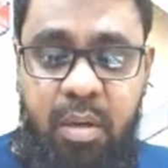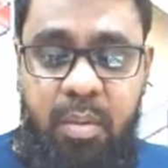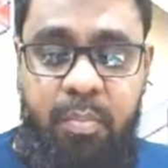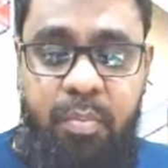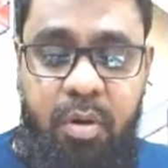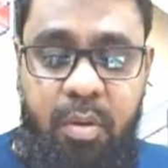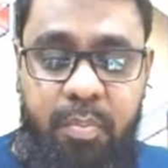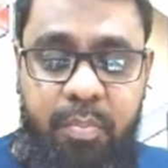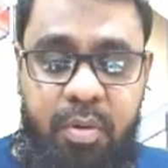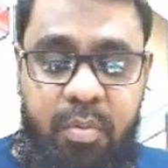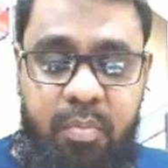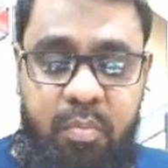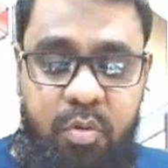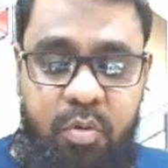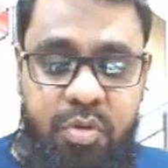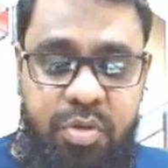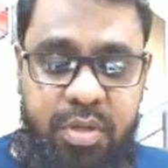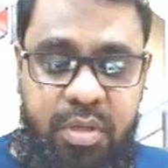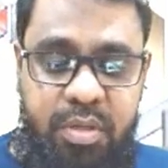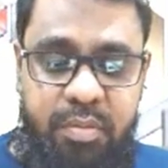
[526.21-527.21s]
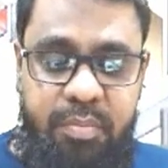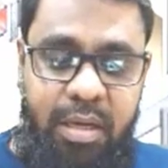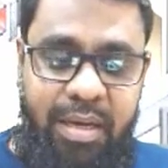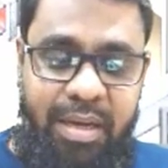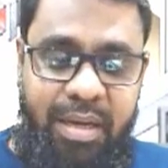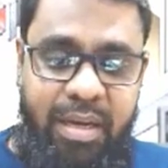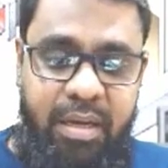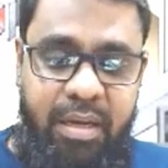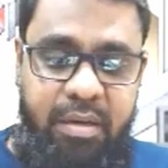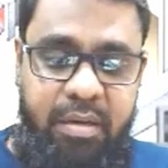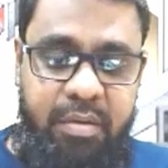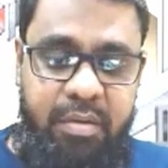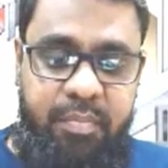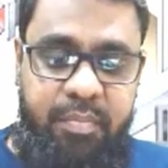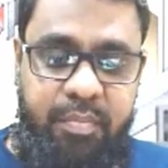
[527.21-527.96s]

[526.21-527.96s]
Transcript: proper motion and